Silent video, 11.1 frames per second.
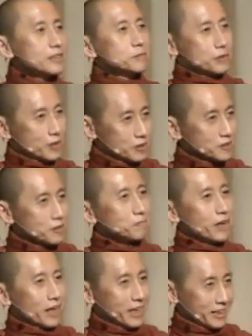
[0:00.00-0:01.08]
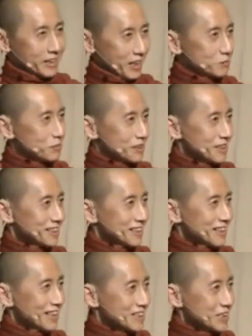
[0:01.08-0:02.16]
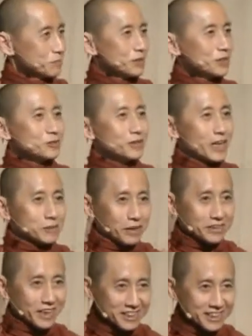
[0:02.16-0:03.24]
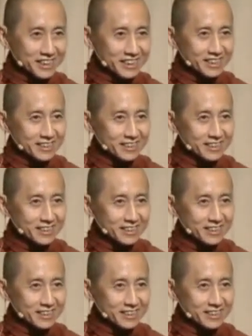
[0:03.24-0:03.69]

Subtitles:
it's because of my attachment to expectation.